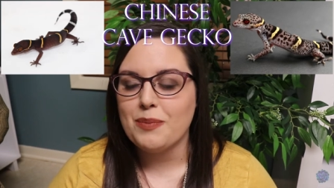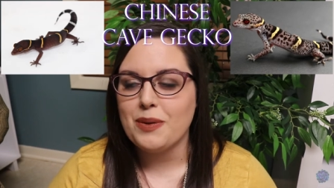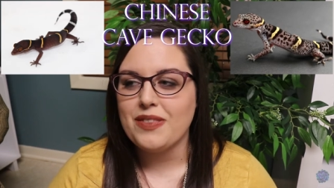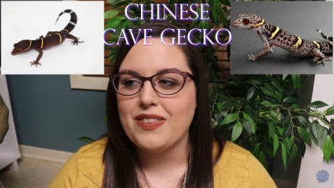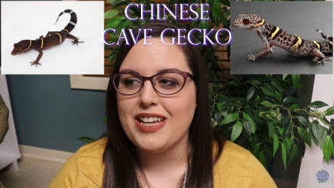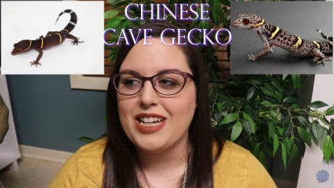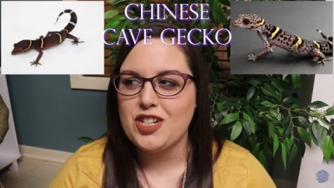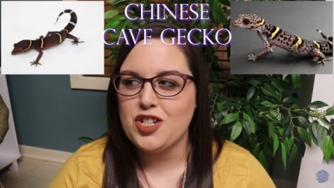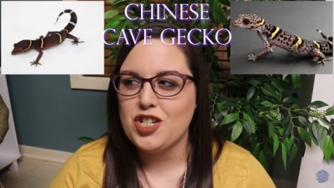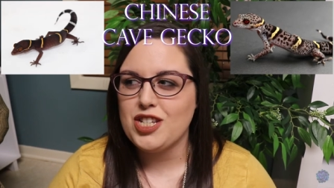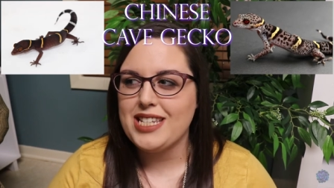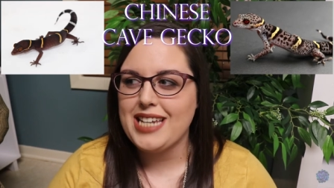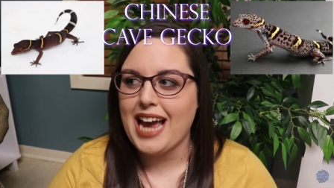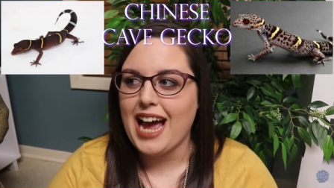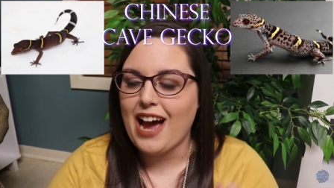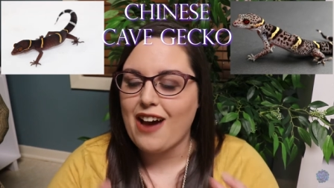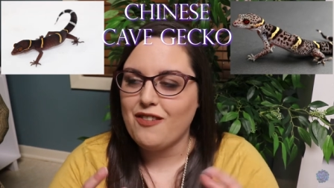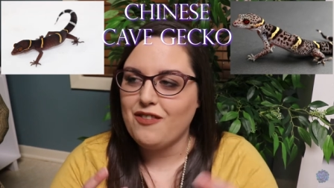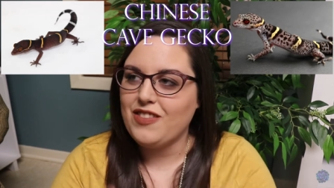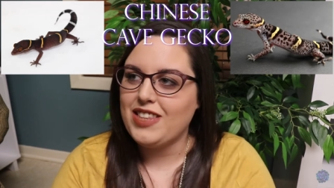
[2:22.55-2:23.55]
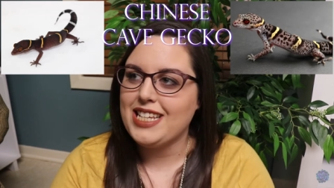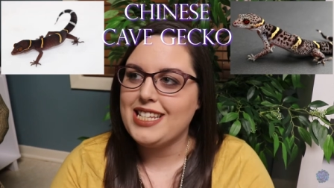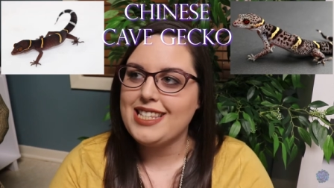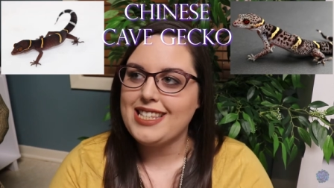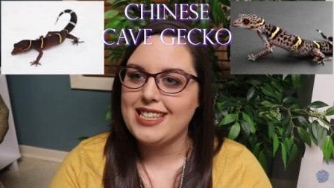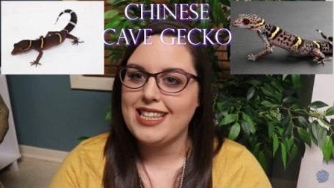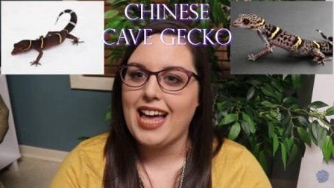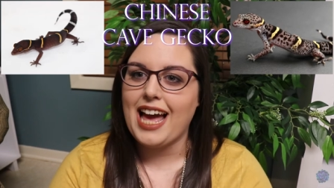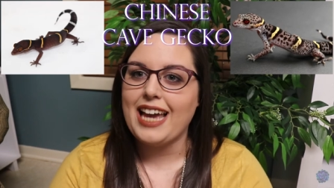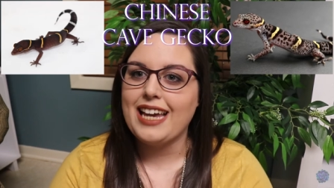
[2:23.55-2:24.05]
but they just have
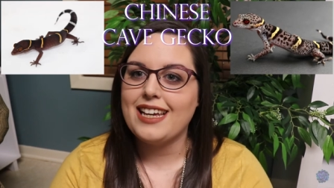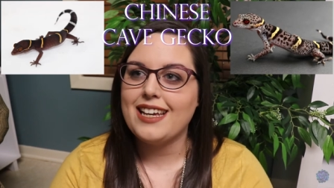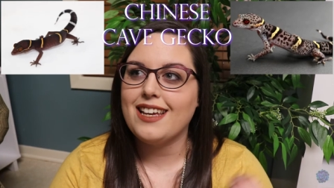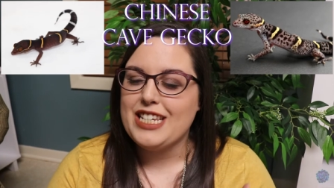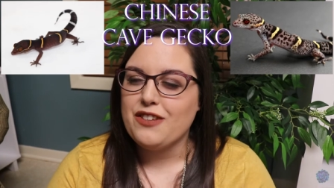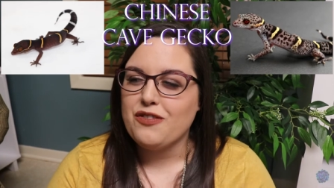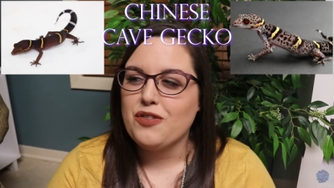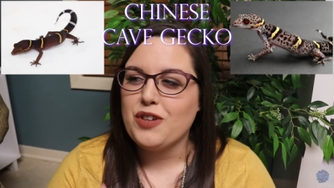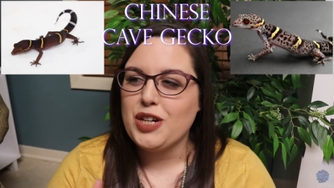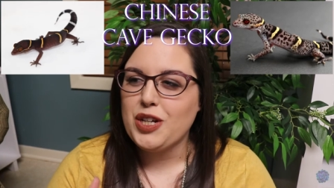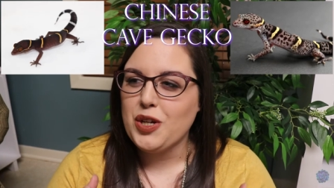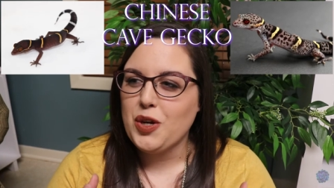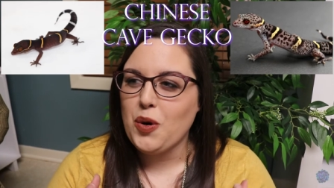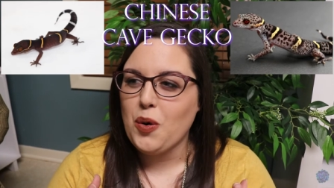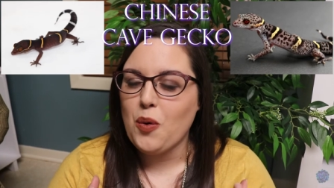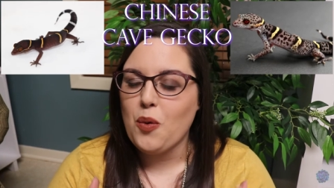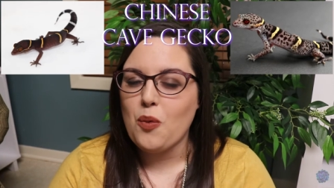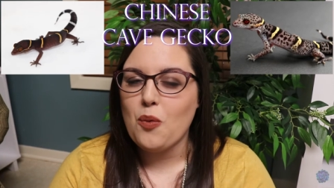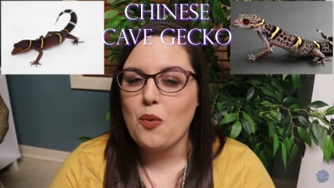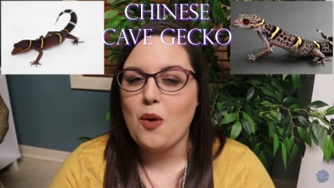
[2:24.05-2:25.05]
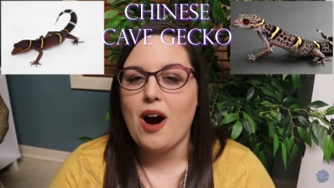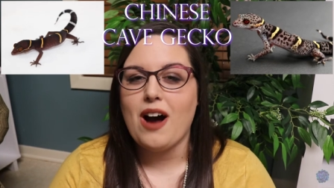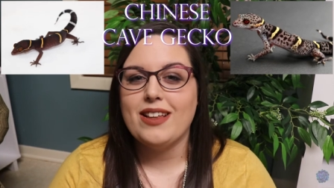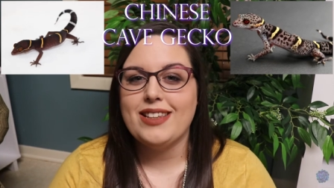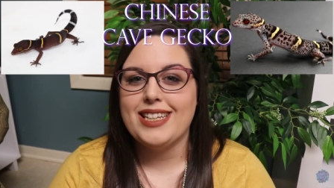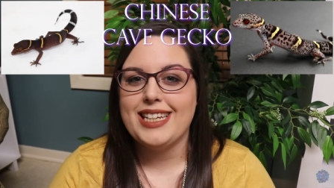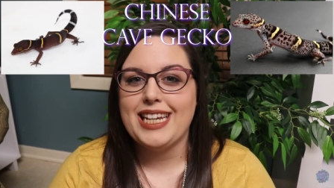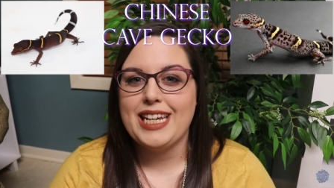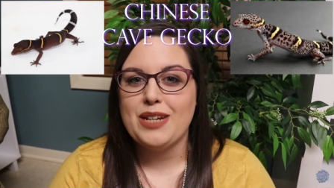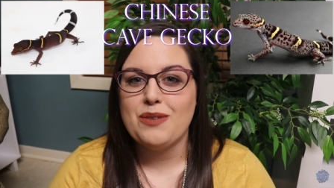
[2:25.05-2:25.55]
this like different
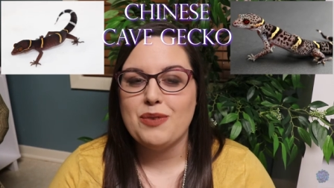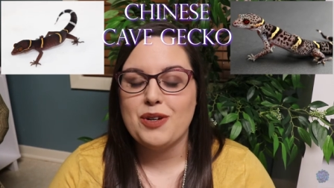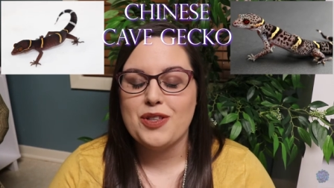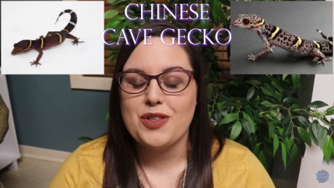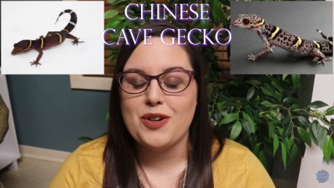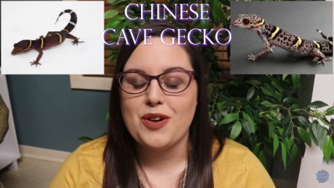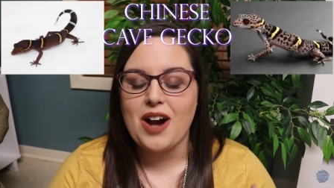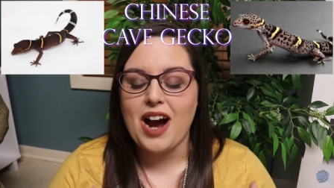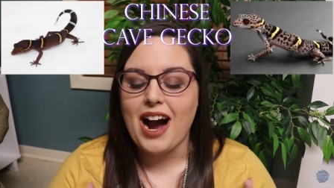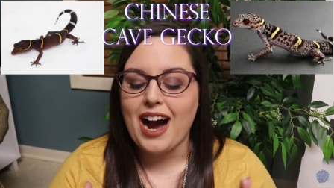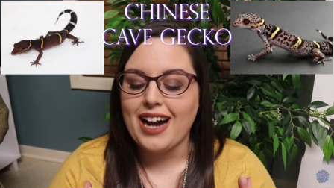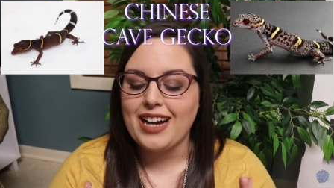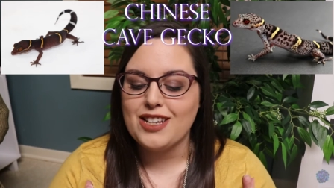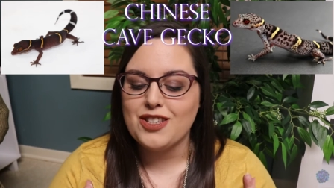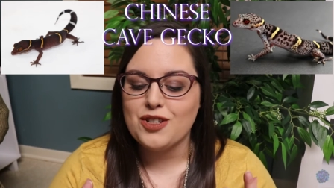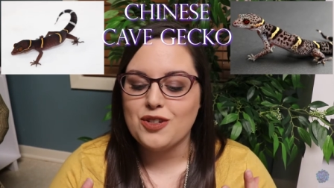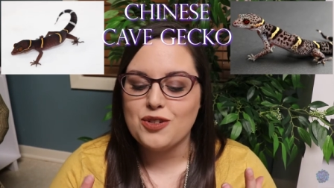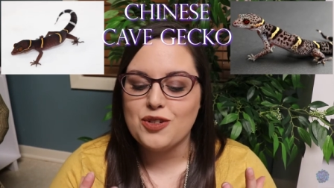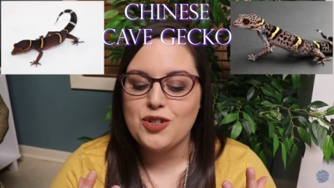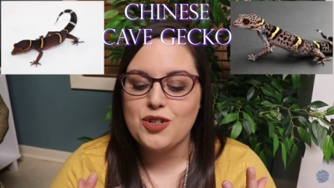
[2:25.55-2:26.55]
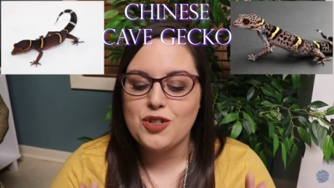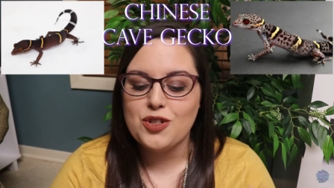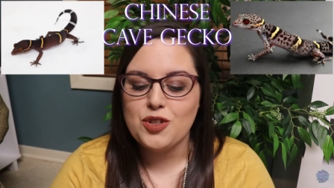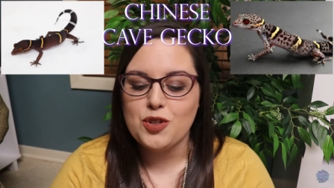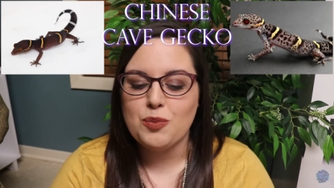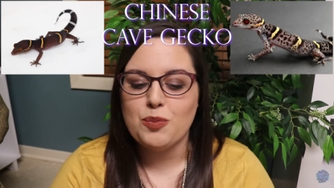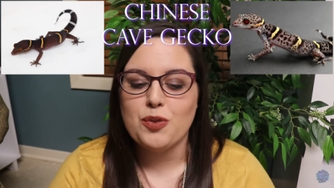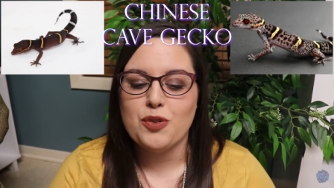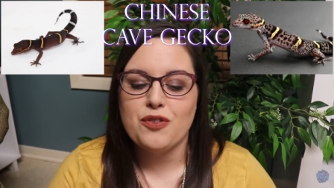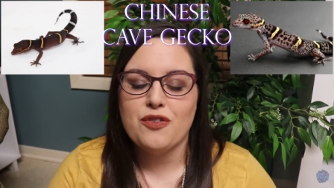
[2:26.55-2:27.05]
quality where their eyes are
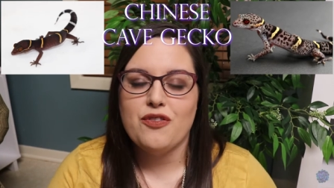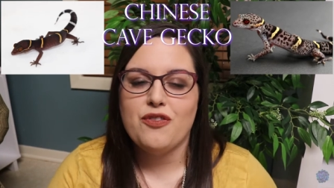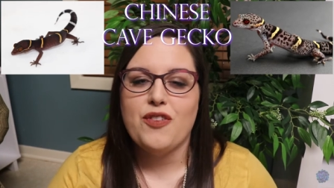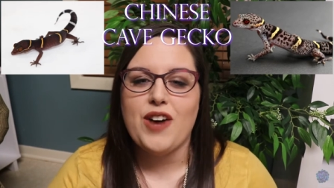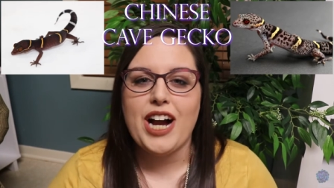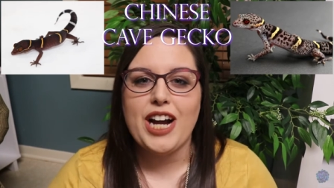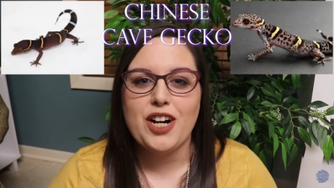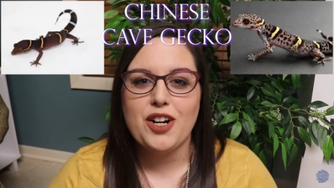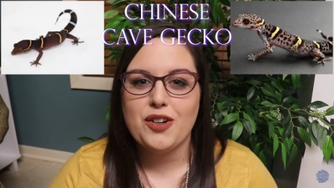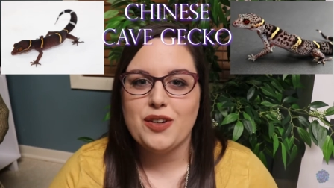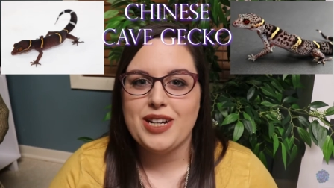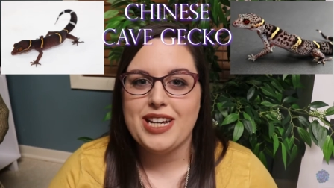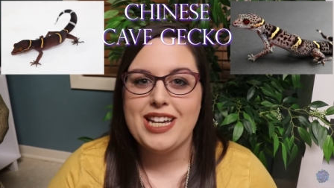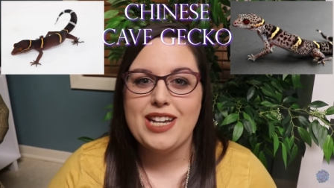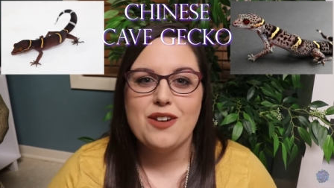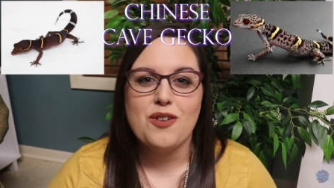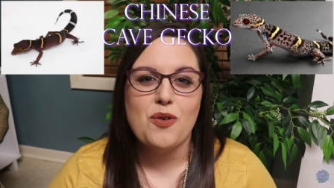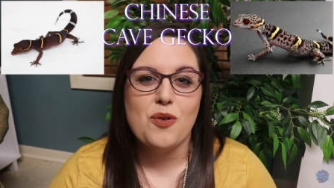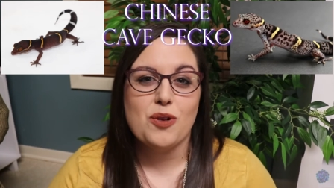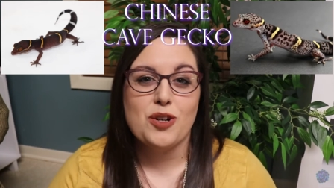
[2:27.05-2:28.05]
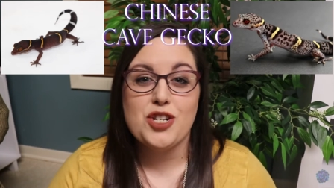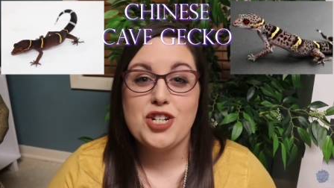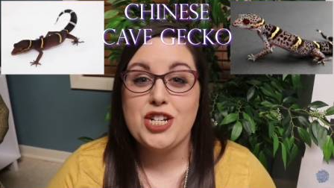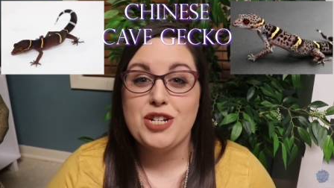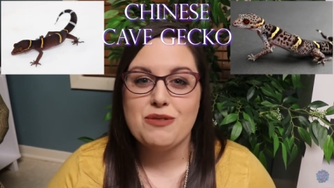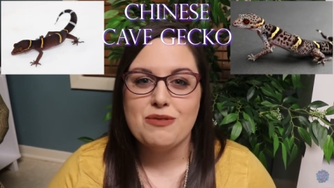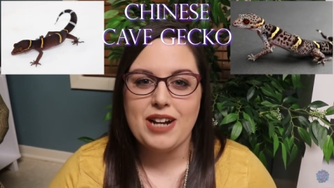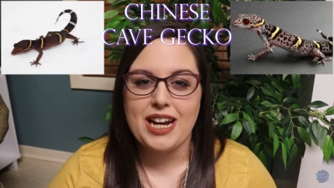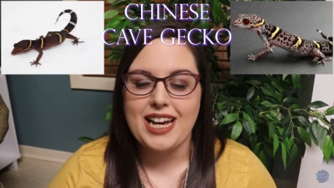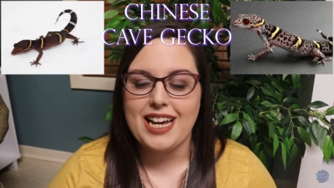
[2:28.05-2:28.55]
super fiery,
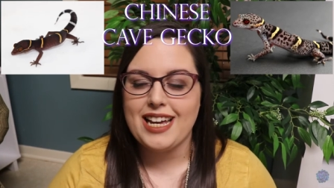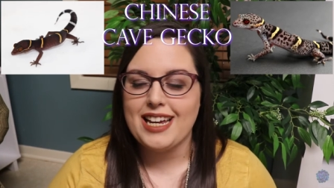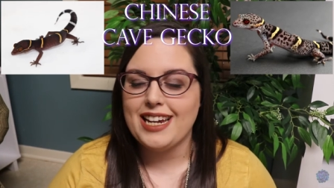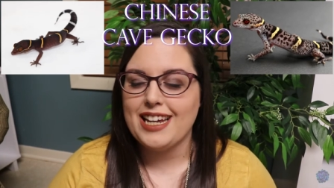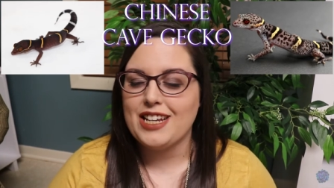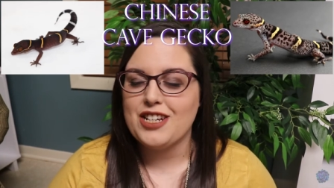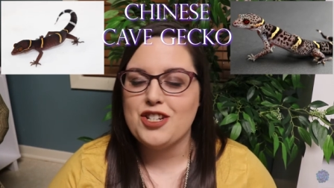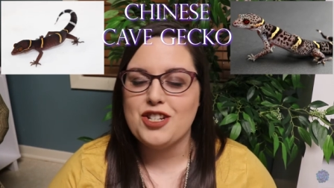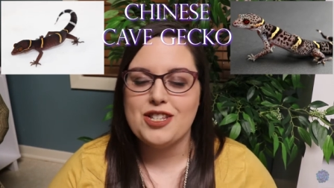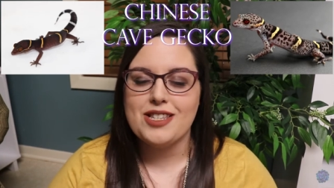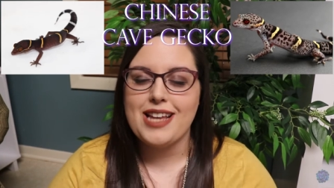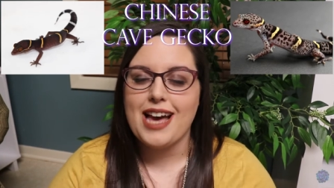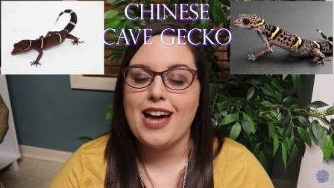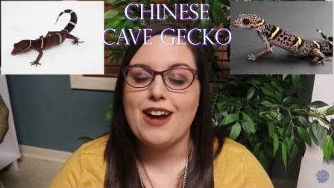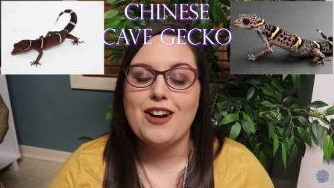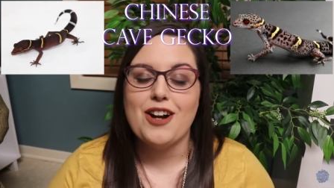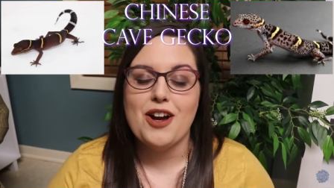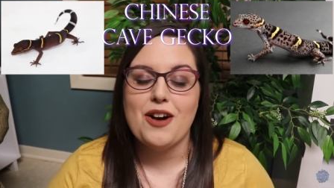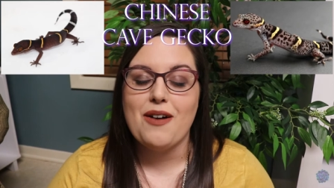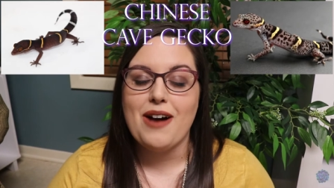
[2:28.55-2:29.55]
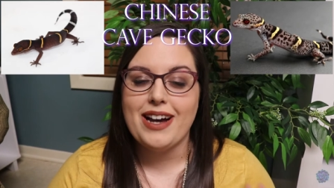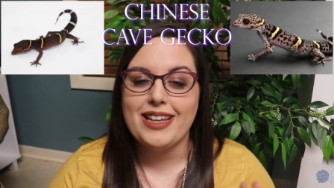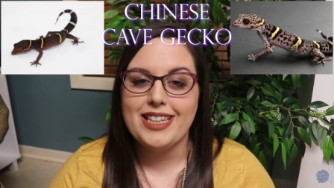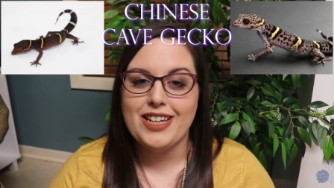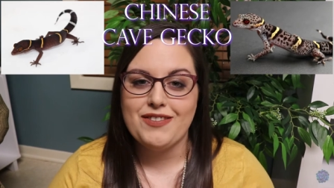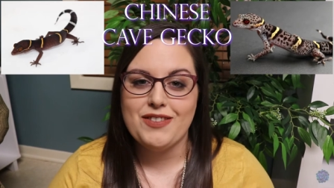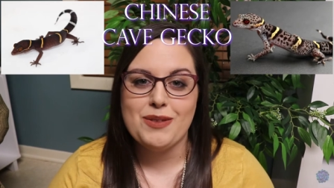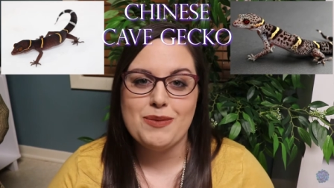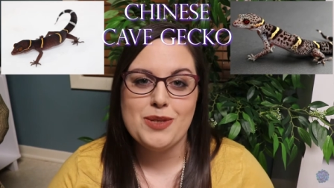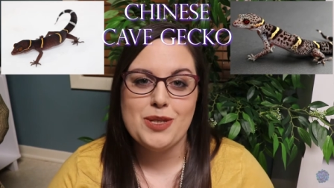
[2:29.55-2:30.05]
orangey red. It's just, I don't know, I
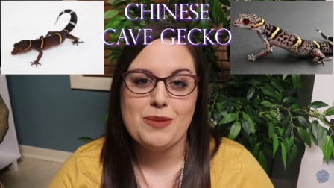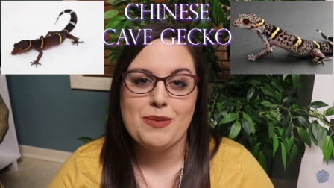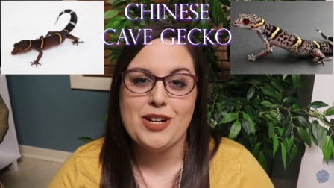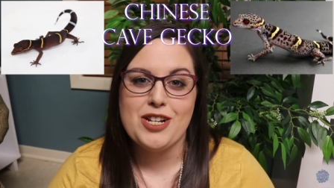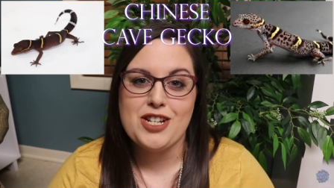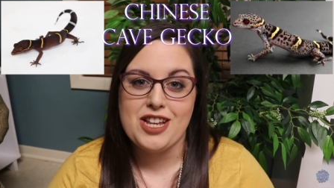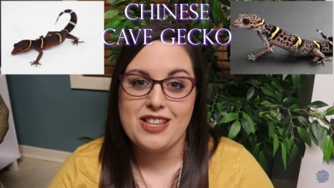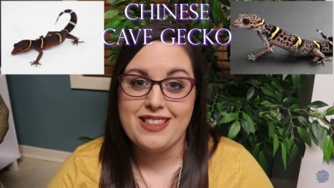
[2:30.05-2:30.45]
love them so much.